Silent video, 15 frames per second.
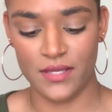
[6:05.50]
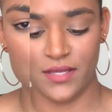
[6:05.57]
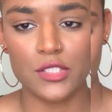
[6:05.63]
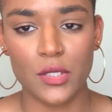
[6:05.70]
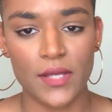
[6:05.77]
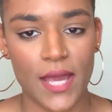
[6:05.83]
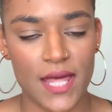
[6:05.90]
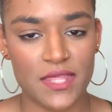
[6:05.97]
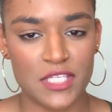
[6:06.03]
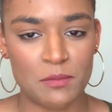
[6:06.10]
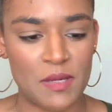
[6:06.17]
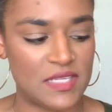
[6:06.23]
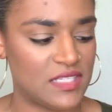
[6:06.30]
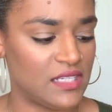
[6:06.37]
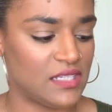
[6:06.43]
So yeah, this
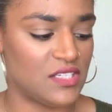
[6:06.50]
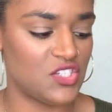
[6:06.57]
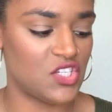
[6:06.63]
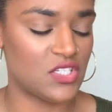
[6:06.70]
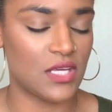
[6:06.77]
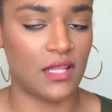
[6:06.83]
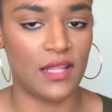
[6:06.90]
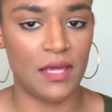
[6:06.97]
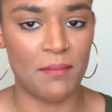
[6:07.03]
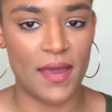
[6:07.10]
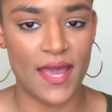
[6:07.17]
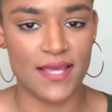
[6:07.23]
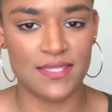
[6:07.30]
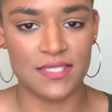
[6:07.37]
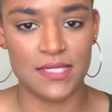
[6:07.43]
basically is just a clay
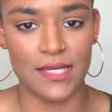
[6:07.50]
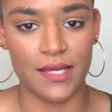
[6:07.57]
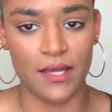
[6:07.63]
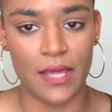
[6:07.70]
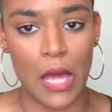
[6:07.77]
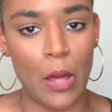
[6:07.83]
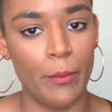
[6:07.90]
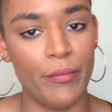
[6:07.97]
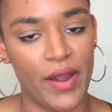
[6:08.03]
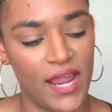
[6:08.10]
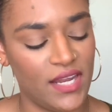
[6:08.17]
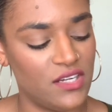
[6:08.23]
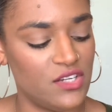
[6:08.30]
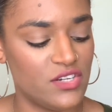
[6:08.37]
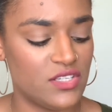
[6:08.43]
mask to help
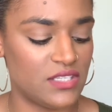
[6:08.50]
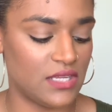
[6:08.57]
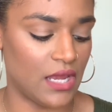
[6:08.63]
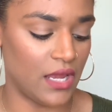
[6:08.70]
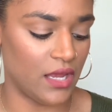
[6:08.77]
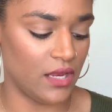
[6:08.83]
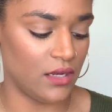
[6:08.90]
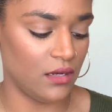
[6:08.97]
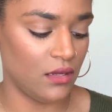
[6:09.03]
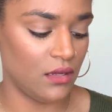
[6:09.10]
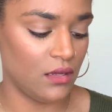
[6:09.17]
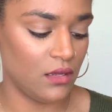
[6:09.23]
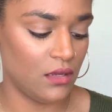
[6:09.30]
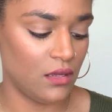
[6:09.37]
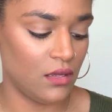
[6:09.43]
brighten your skin.
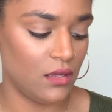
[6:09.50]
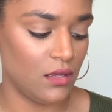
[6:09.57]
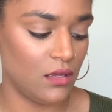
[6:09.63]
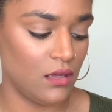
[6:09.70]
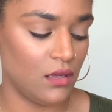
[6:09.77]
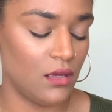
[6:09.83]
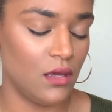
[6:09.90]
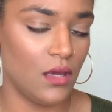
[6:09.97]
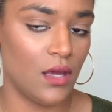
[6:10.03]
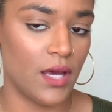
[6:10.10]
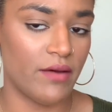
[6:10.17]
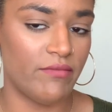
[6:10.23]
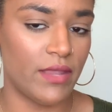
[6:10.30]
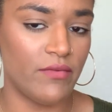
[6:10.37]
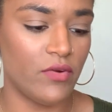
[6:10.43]

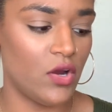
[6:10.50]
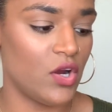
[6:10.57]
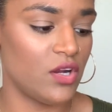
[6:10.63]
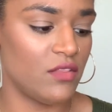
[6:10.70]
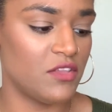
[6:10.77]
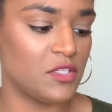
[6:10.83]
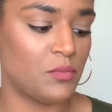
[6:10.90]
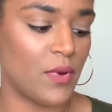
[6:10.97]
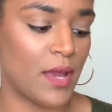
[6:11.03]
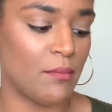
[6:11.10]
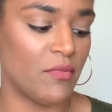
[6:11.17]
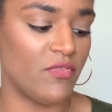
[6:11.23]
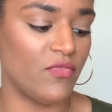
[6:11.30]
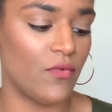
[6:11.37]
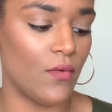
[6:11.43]
I've never heard of this brand
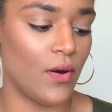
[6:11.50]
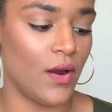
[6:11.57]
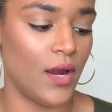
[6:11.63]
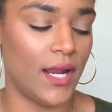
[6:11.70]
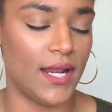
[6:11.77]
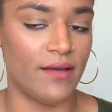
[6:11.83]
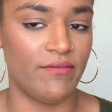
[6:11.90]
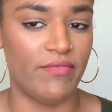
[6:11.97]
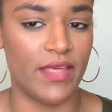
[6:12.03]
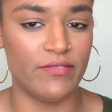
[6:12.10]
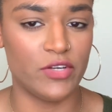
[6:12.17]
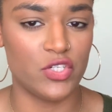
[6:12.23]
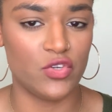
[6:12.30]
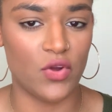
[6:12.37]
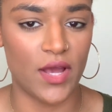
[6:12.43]
before, and I've
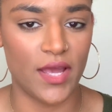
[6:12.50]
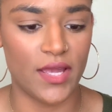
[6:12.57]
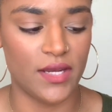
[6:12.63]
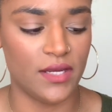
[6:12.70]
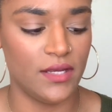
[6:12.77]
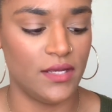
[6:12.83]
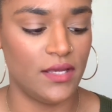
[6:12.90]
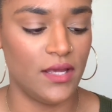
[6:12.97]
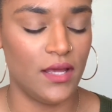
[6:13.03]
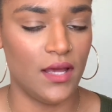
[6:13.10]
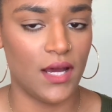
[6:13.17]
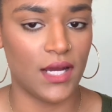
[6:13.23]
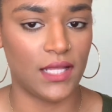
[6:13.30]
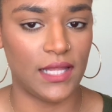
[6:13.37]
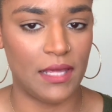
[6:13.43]
never tried
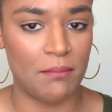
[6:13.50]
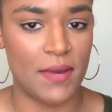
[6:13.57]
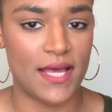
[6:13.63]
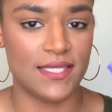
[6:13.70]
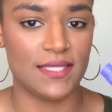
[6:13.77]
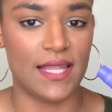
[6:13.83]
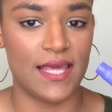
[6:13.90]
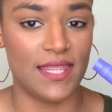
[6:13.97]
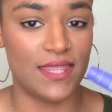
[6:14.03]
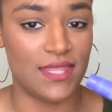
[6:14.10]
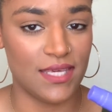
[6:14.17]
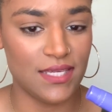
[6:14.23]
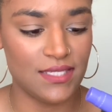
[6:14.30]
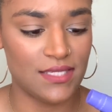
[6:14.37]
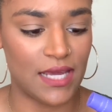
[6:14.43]
a clay mask like
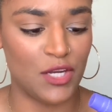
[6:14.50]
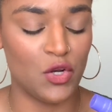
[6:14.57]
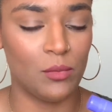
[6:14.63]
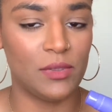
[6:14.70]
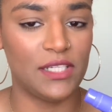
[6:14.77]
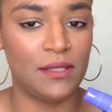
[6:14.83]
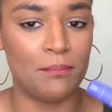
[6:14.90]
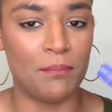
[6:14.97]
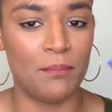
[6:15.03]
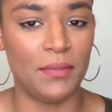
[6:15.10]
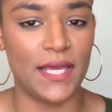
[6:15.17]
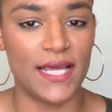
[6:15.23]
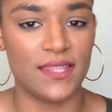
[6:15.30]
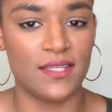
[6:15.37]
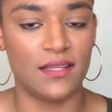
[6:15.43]
this. I normally
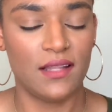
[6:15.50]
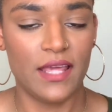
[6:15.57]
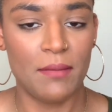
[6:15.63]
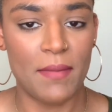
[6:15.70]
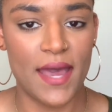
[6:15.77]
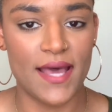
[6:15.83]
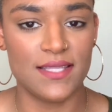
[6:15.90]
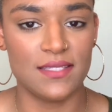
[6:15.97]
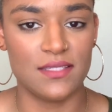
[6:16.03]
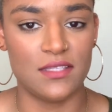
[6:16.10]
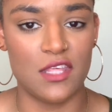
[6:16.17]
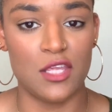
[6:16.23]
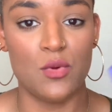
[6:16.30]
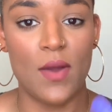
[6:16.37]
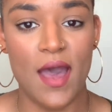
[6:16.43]
get the clay mask
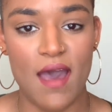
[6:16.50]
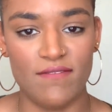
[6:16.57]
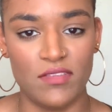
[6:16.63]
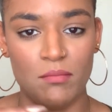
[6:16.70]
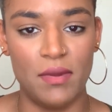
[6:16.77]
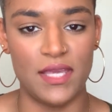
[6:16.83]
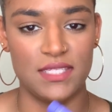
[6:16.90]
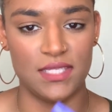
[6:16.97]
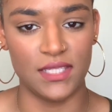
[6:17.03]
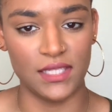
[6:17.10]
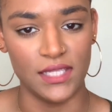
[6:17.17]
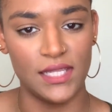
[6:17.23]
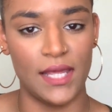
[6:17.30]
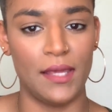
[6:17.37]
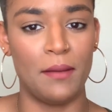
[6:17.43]
that you have to
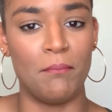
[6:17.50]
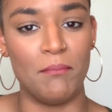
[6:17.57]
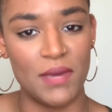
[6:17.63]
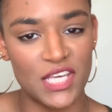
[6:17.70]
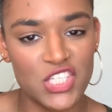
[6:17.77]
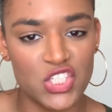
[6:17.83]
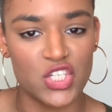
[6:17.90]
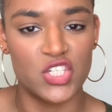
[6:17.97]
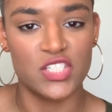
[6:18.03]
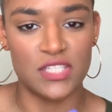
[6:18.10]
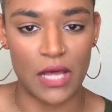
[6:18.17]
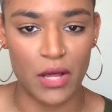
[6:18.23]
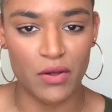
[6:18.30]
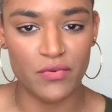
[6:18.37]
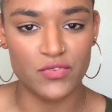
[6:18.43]
basically like mix
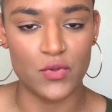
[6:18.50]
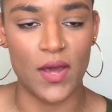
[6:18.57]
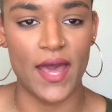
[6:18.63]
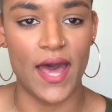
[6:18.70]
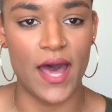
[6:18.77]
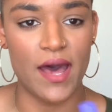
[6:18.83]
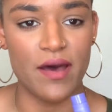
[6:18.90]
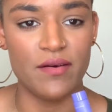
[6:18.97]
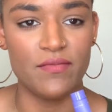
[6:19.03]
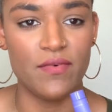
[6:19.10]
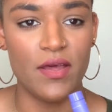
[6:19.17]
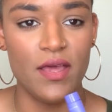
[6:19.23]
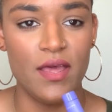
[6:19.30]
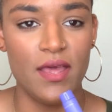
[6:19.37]
yourself. So I have